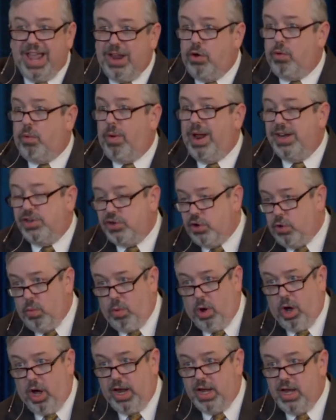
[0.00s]
a greater
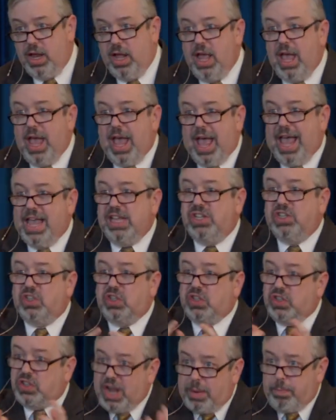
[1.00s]
one, a
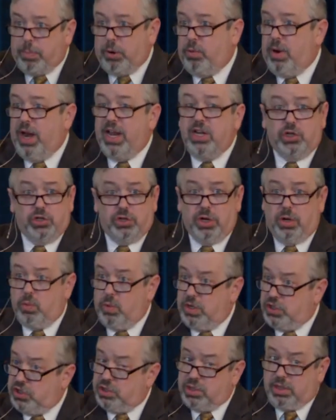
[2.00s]
separation,
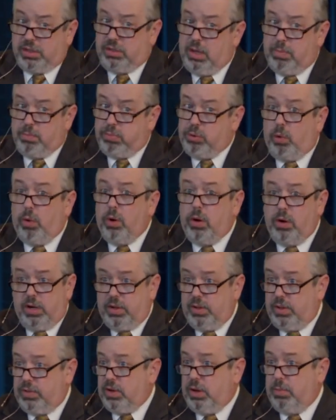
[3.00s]
which is
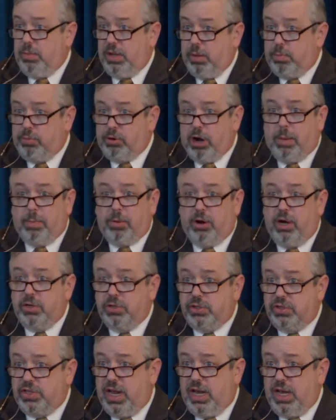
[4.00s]
important that there be a proper
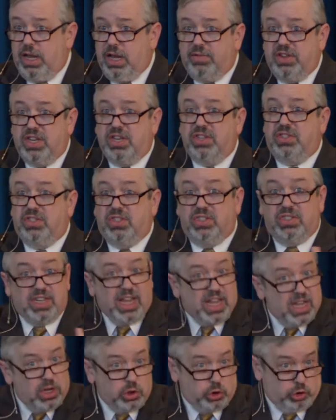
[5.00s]
understanding of a
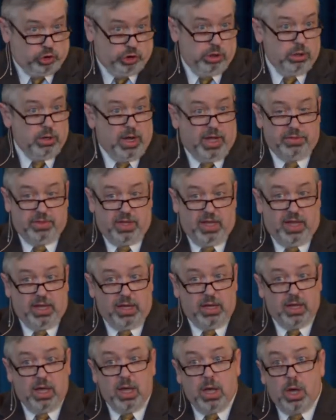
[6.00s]
distinction, I
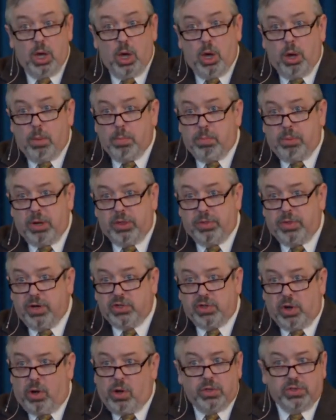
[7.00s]
think. But
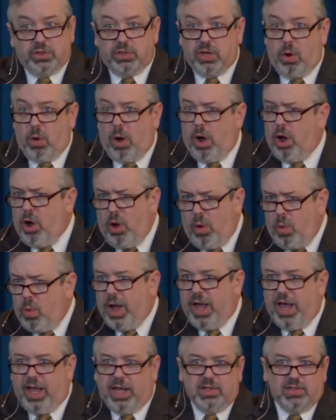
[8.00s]
there's also
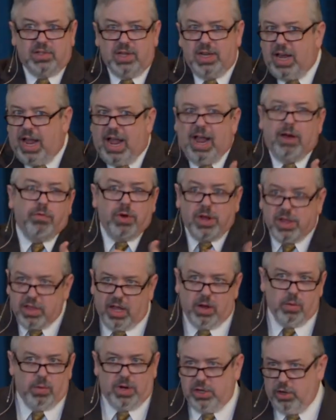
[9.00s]
always, in
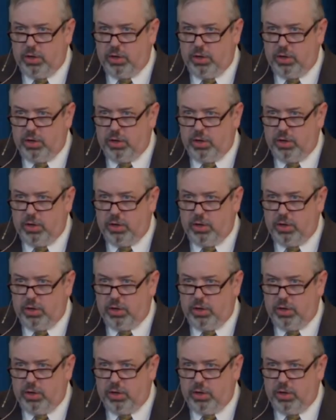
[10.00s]
everything we